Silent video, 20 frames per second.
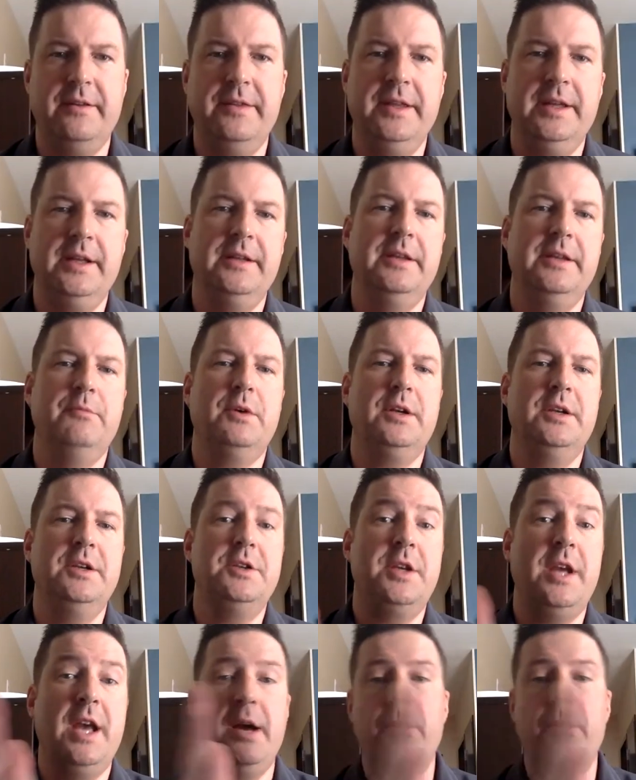thing, and then we're going
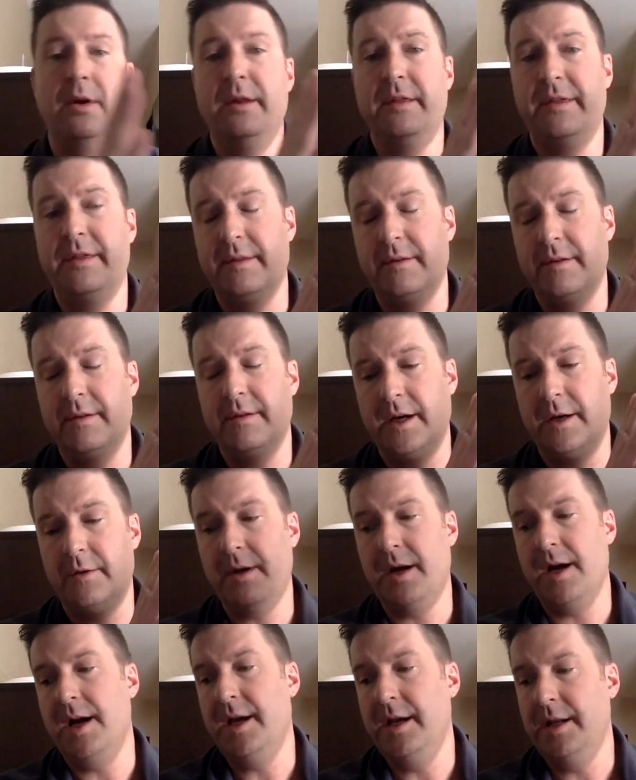to chat with
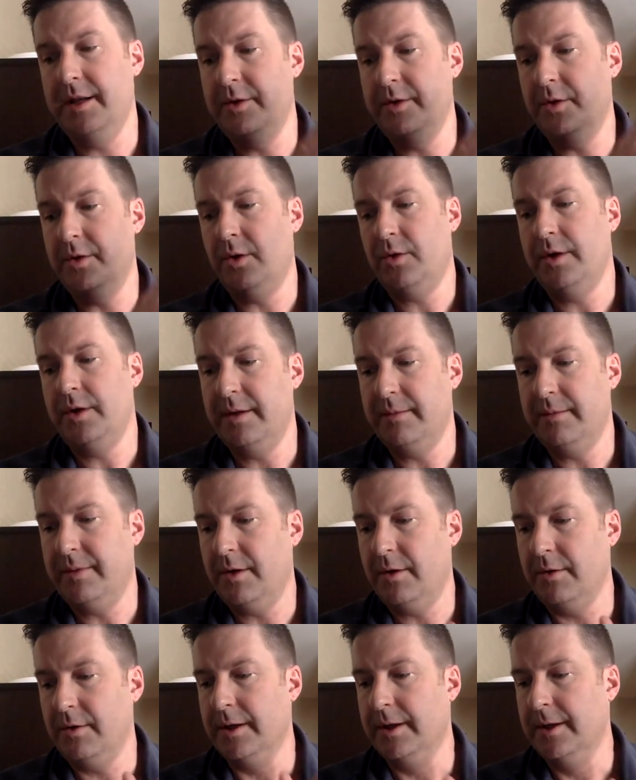Ryan and Nolan
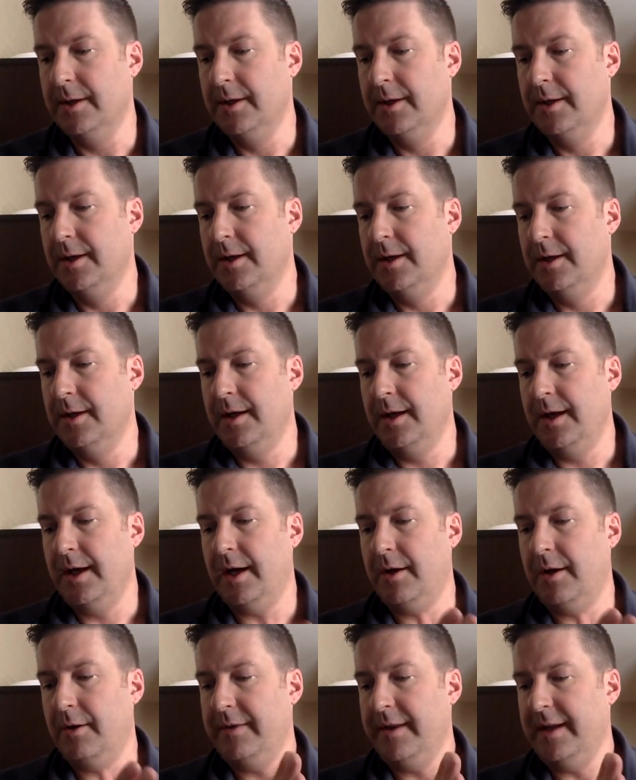about
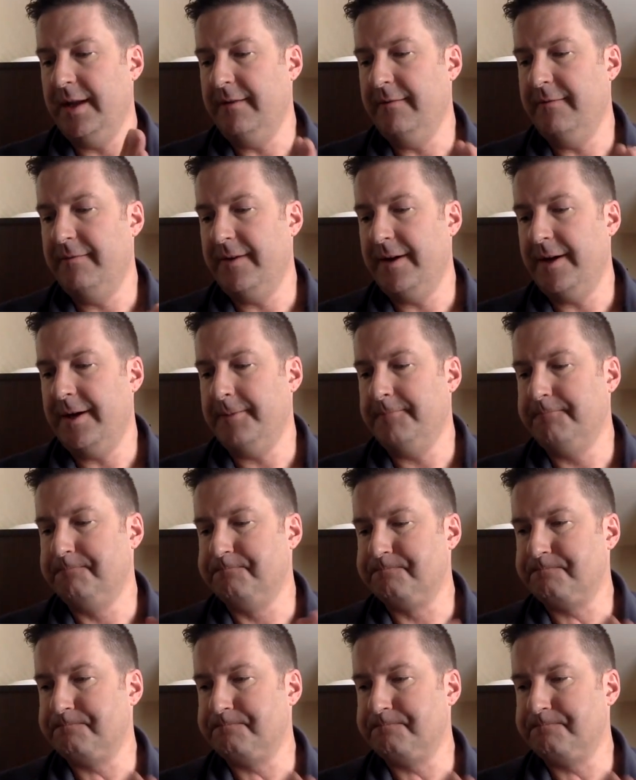how they've been